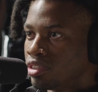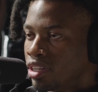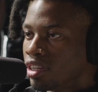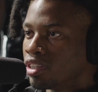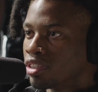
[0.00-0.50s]

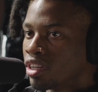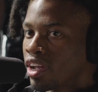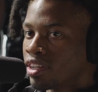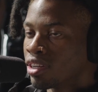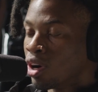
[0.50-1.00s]
Yeah.
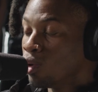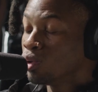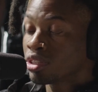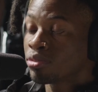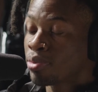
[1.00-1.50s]
Like,
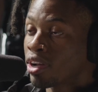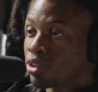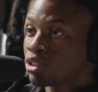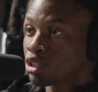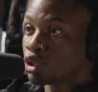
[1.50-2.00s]
hoes piled
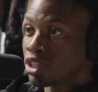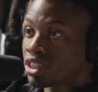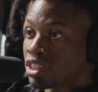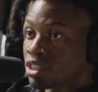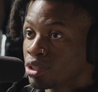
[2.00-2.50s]
on to
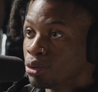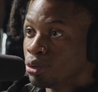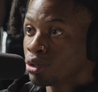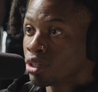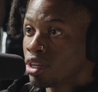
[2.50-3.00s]
trust
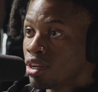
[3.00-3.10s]
issues.